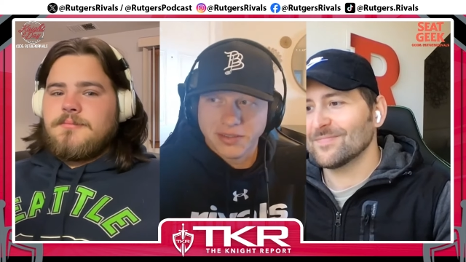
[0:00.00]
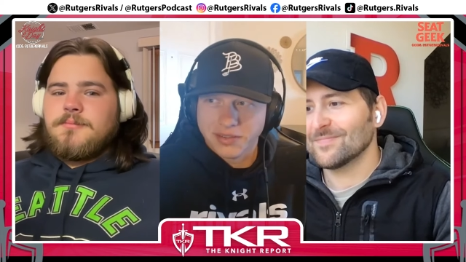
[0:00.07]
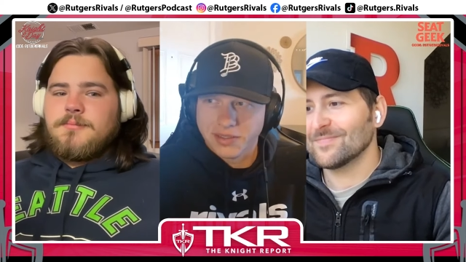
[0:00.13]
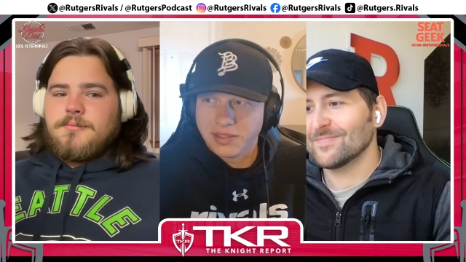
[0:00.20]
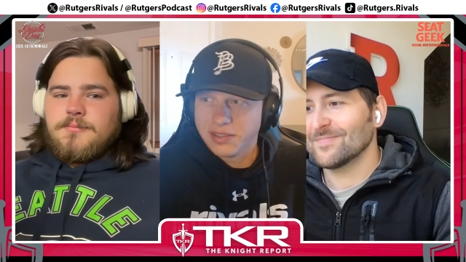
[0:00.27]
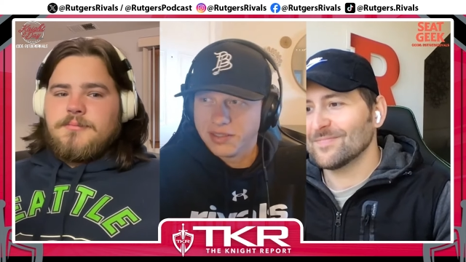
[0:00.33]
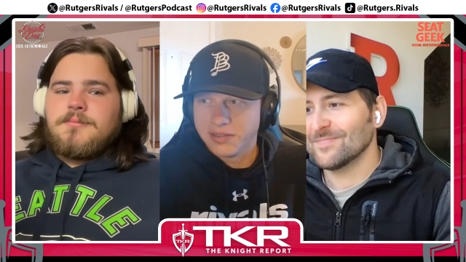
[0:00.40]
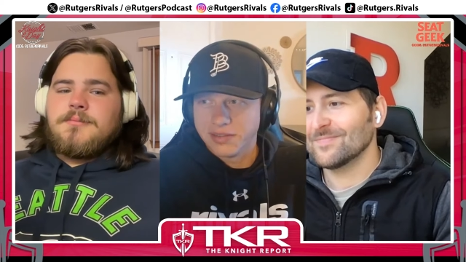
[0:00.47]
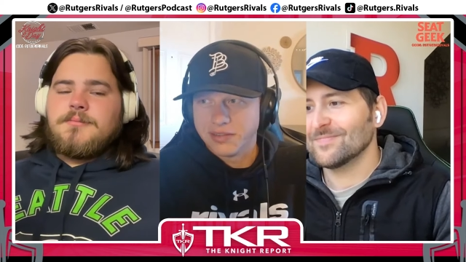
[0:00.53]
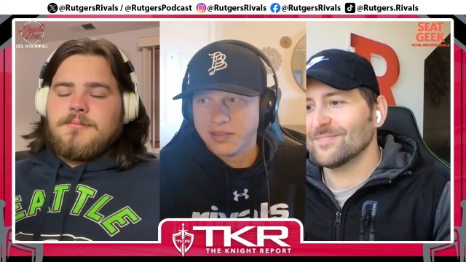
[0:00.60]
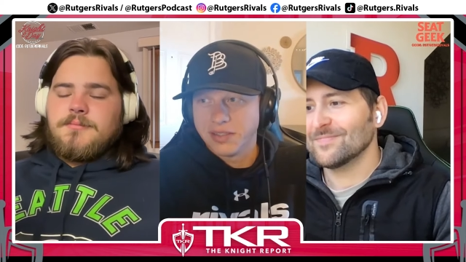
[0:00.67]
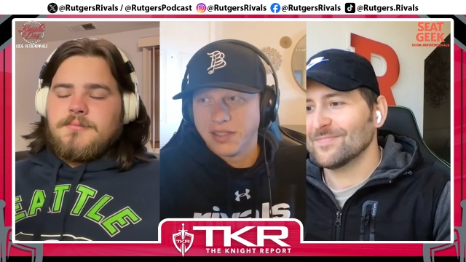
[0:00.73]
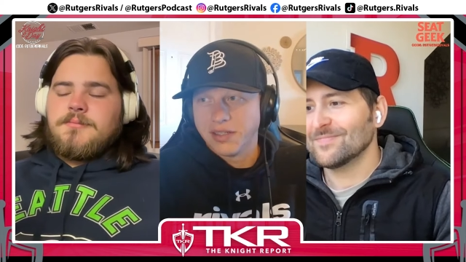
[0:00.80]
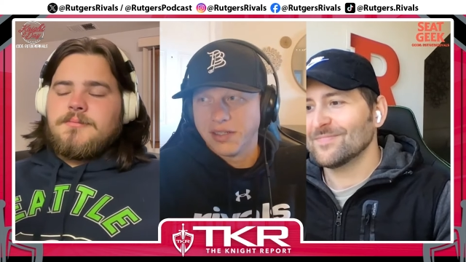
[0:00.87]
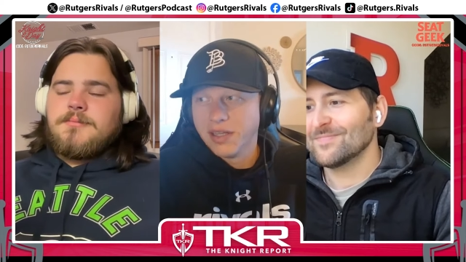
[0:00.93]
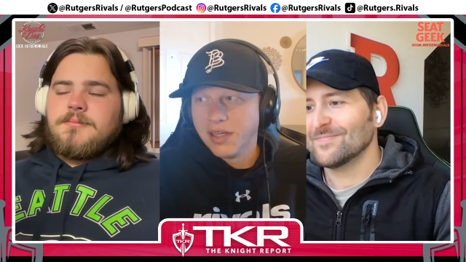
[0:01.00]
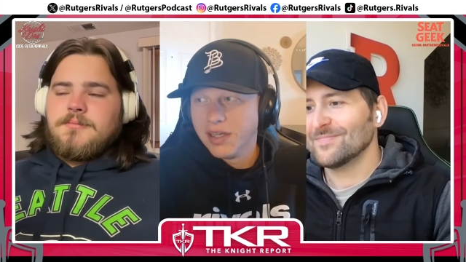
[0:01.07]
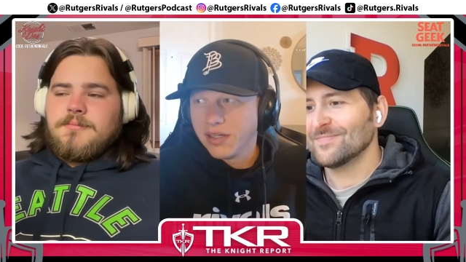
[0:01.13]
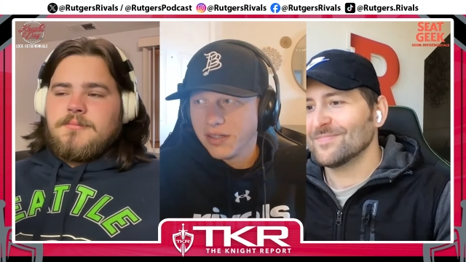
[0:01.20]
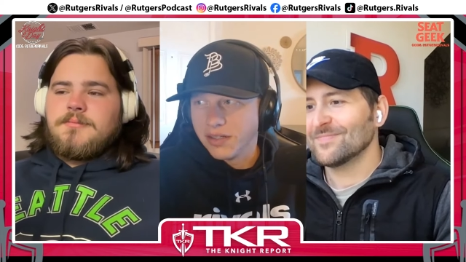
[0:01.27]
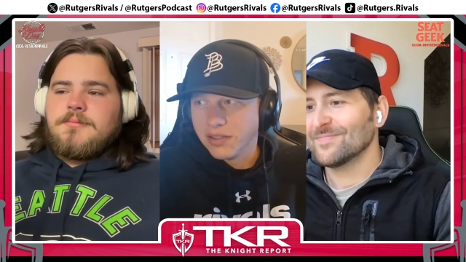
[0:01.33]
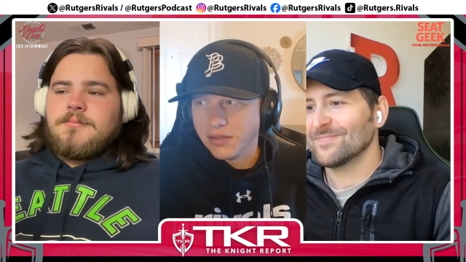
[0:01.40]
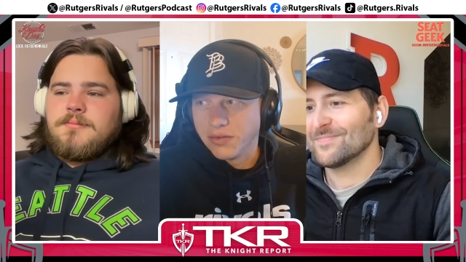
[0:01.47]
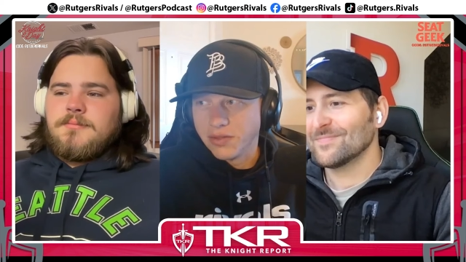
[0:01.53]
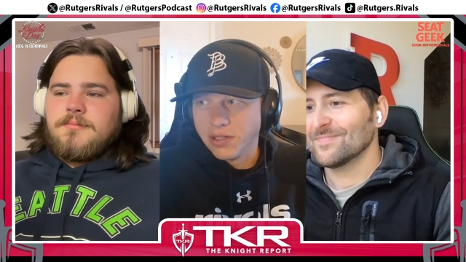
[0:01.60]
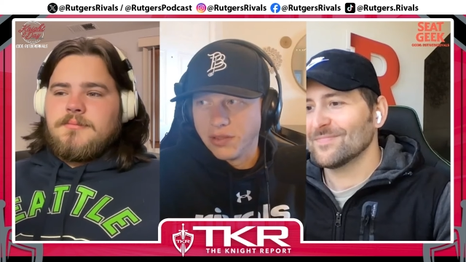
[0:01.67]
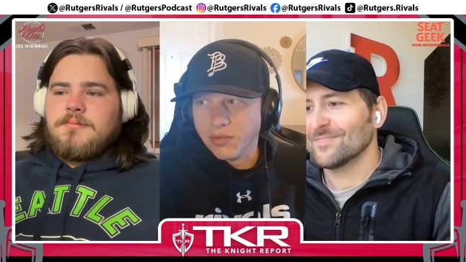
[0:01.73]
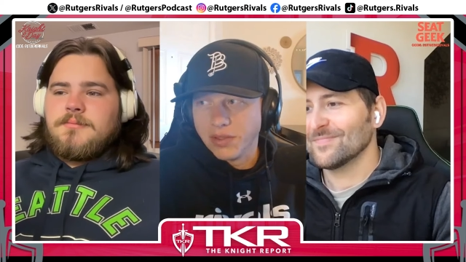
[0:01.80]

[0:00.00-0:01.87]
Speaker 1: It's like it's insane, crazy run.